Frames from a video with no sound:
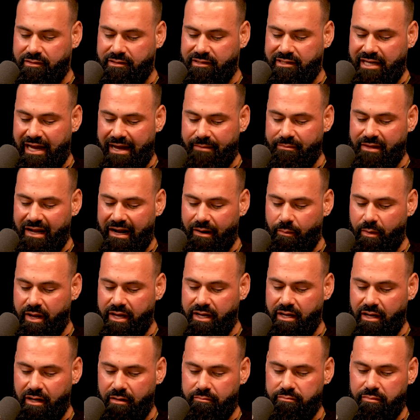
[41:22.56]
time that I
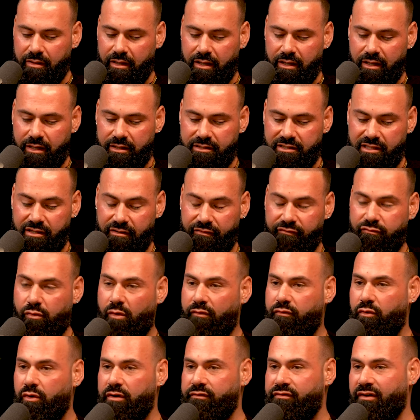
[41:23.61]
wake up is either
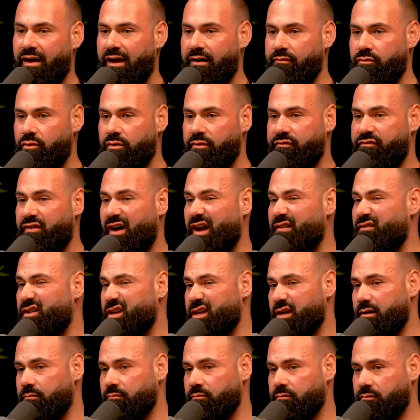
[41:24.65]
4:45 or 5
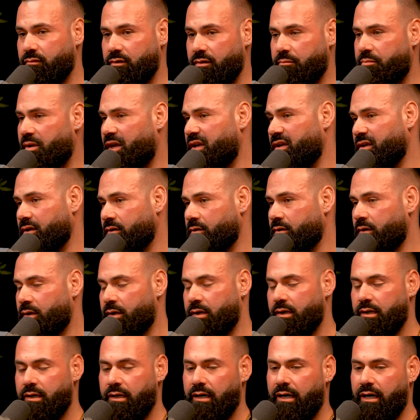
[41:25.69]
a.m. depending.
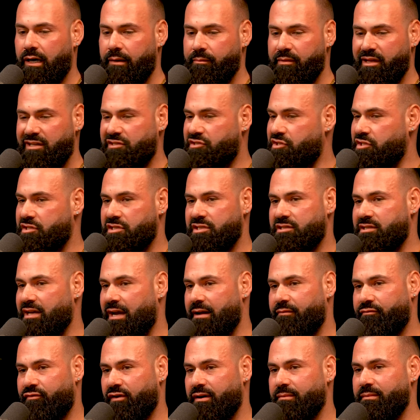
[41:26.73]
That's just a
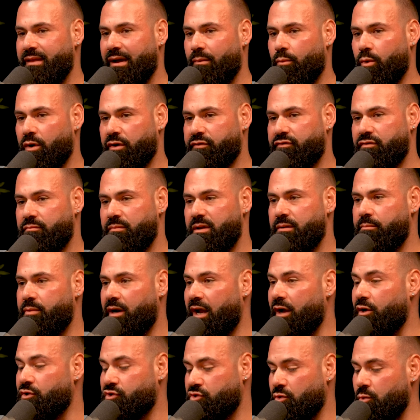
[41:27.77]
time frame that works for me. But
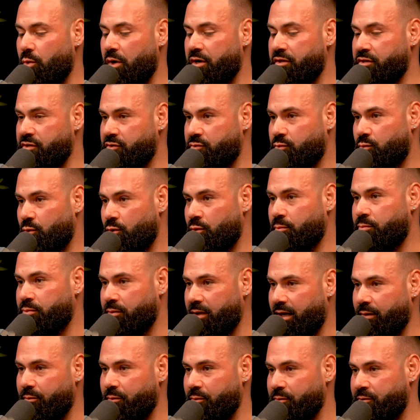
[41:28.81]
I also wear this Whoop
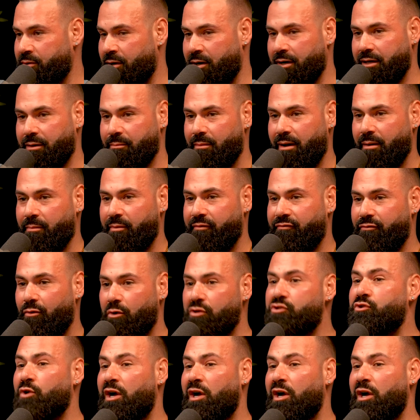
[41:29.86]
like we were talking about before. So